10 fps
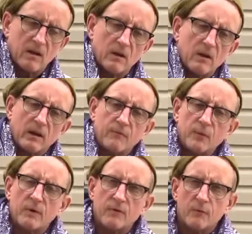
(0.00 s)
You know, if
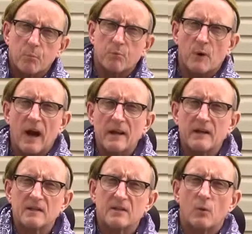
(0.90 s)
your pride
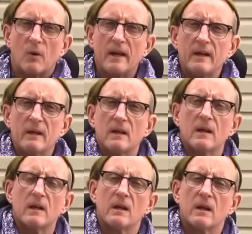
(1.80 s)
gets in the way,
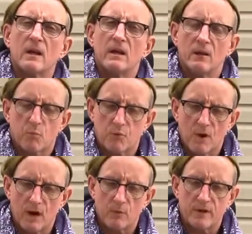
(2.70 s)
your
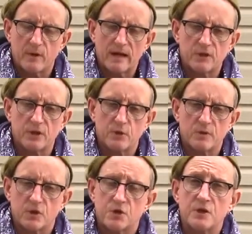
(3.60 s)
pride when you actually
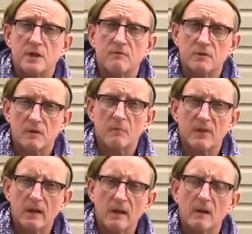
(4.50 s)
do achieve
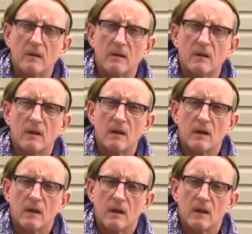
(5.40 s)
something,
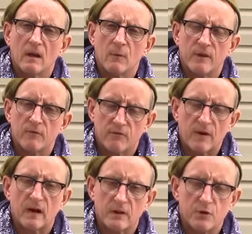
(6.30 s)
when you
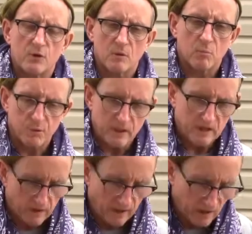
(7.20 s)
finally do complete
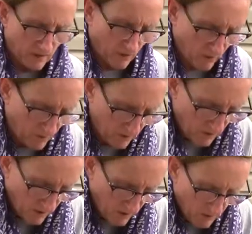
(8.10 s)
it, like, you know,
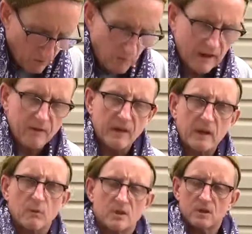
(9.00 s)
my
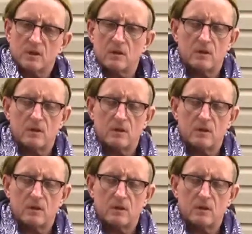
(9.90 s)
thing was,